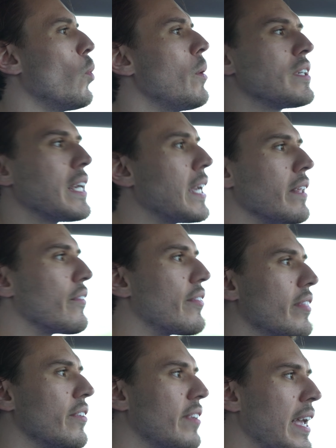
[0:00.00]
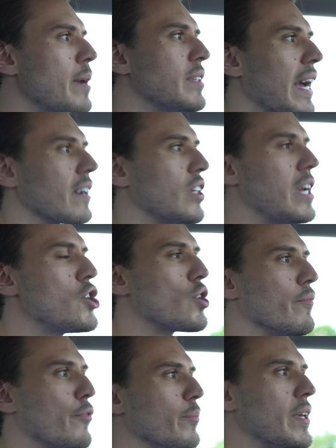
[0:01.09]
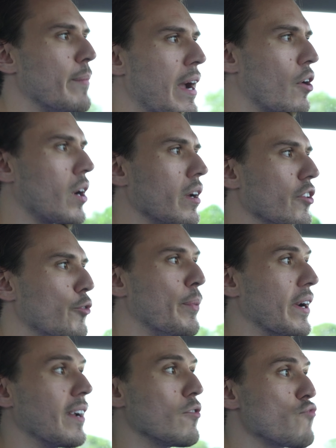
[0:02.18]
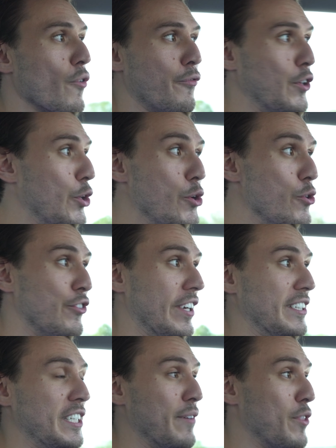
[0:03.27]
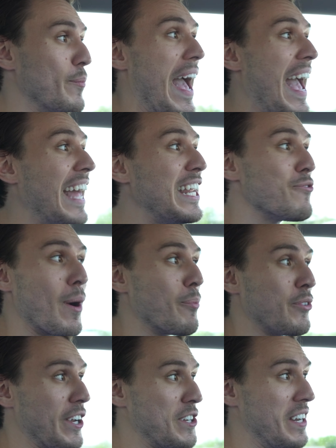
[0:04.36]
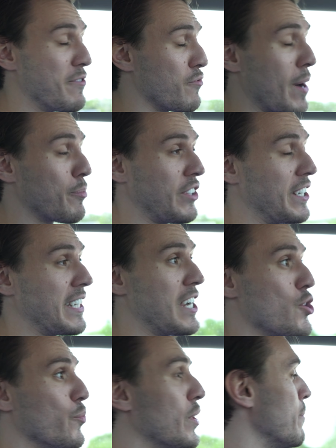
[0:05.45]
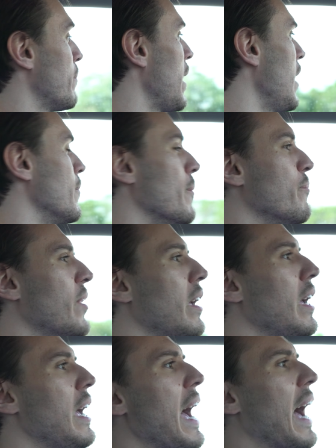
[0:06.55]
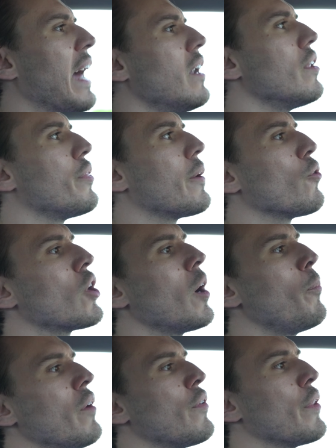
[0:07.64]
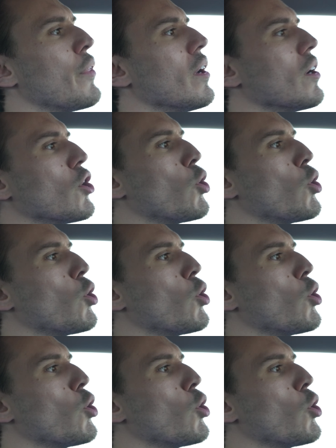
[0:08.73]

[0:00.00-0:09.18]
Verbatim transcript: we were taking the same taxation from the Americans, but refusing to give them any represent, representation within Parliament. And there were a couple of other